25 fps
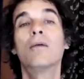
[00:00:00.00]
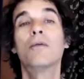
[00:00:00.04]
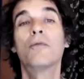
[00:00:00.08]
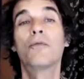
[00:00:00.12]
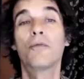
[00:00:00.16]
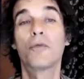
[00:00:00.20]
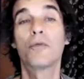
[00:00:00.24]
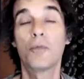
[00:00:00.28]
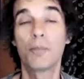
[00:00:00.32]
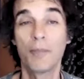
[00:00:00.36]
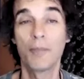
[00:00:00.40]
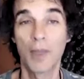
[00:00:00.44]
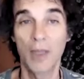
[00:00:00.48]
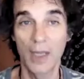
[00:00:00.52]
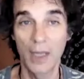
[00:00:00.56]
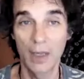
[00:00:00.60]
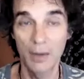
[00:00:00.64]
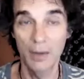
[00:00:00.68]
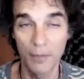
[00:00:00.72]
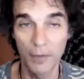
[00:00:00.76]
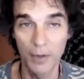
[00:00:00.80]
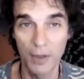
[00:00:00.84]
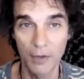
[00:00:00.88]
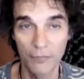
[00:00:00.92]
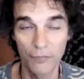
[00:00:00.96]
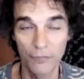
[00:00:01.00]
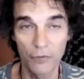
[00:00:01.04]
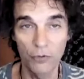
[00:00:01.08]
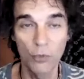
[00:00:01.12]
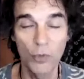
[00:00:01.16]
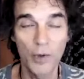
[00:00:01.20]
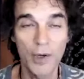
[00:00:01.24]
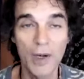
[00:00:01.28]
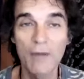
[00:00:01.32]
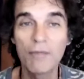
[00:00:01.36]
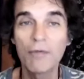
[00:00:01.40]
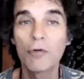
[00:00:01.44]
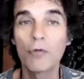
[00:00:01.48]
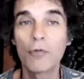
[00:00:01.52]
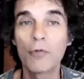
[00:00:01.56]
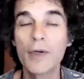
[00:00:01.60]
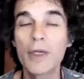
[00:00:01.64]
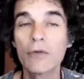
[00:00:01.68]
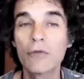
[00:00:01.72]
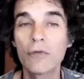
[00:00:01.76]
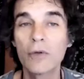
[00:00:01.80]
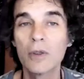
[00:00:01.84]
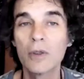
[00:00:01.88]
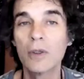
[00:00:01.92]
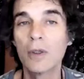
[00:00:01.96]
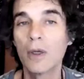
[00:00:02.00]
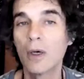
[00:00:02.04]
for whatever reason,